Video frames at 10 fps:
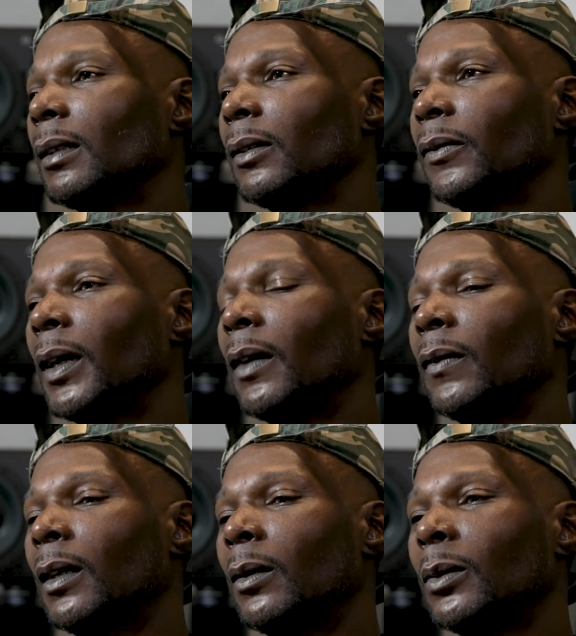
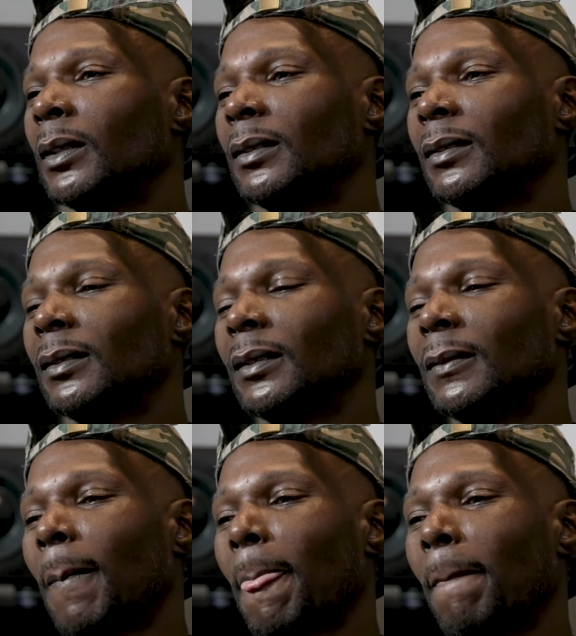
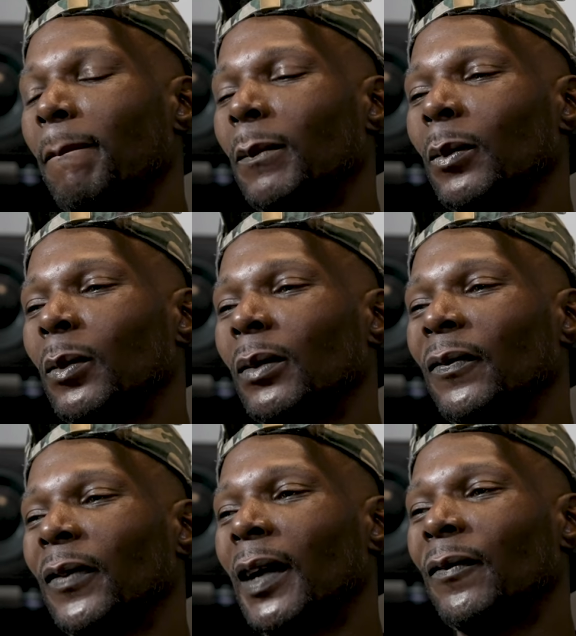
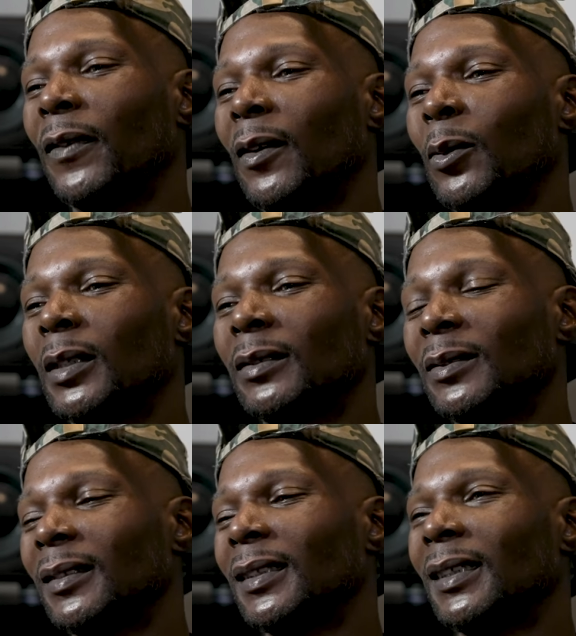551
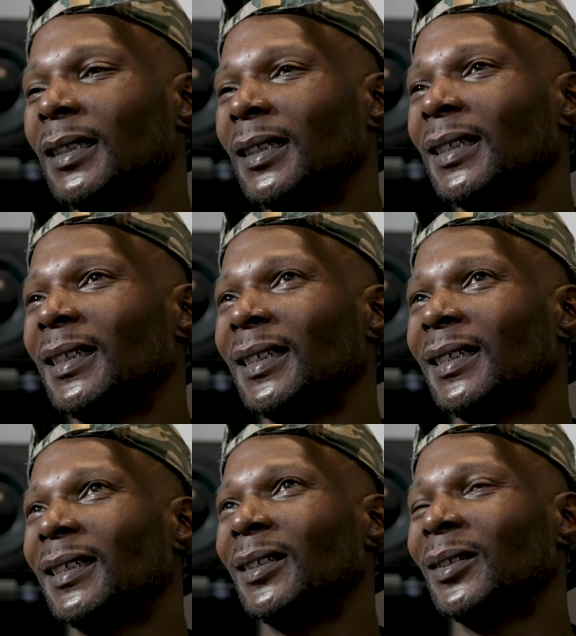
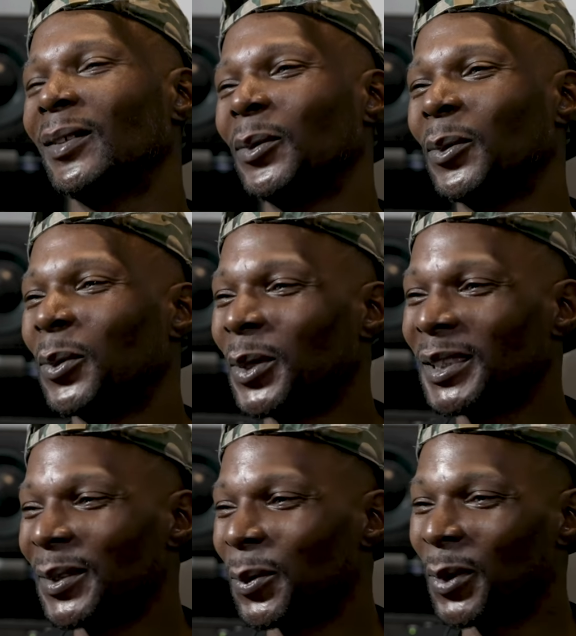
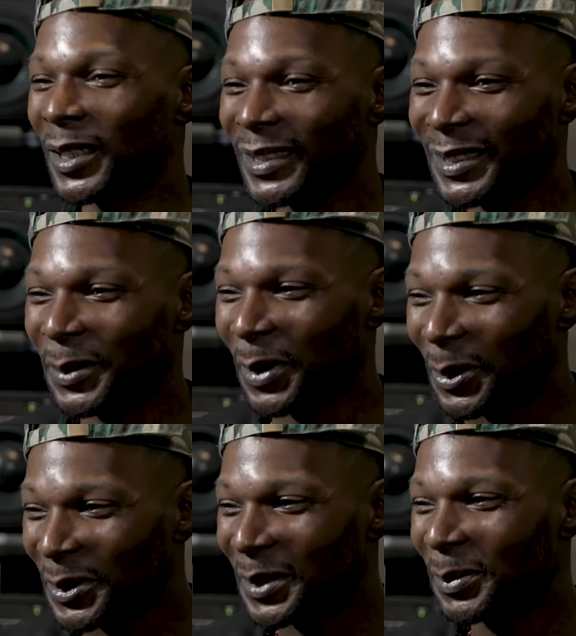wasn't
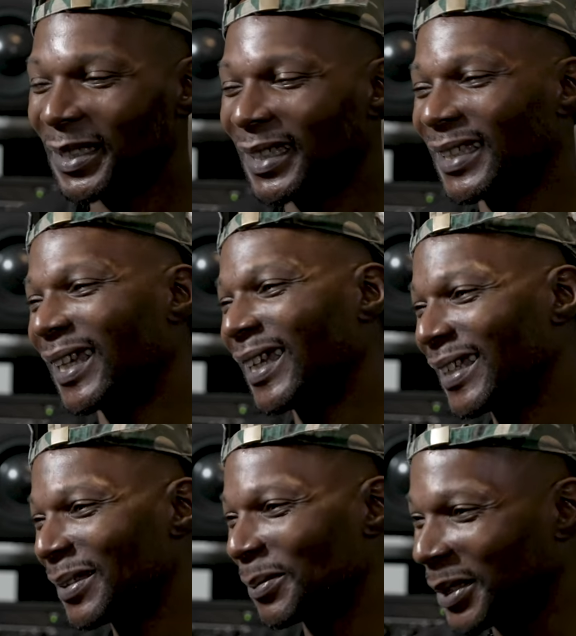supposed to be a
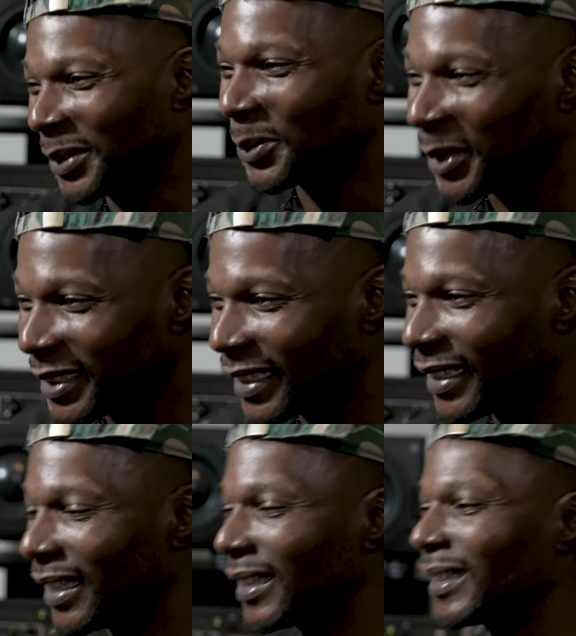gang, but it was a
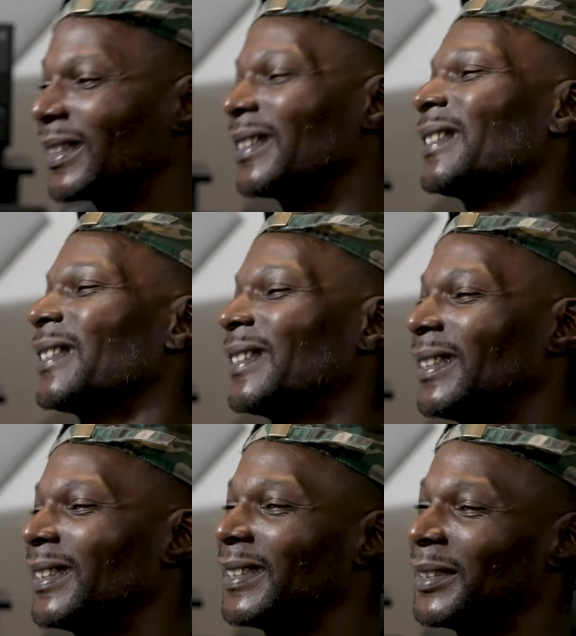gang,
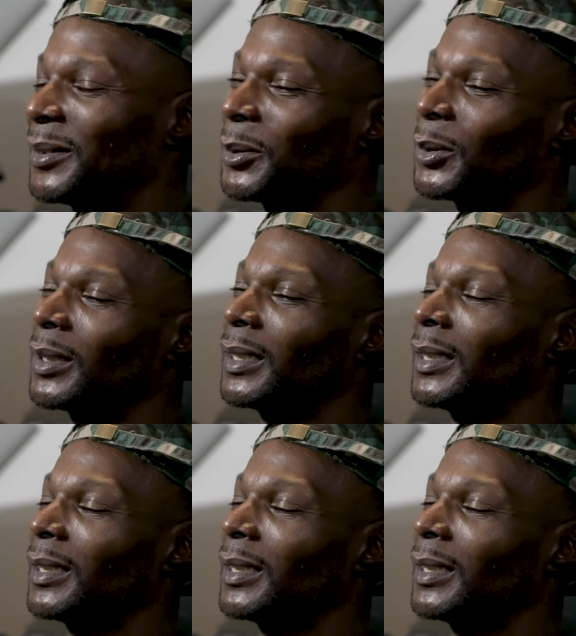you know.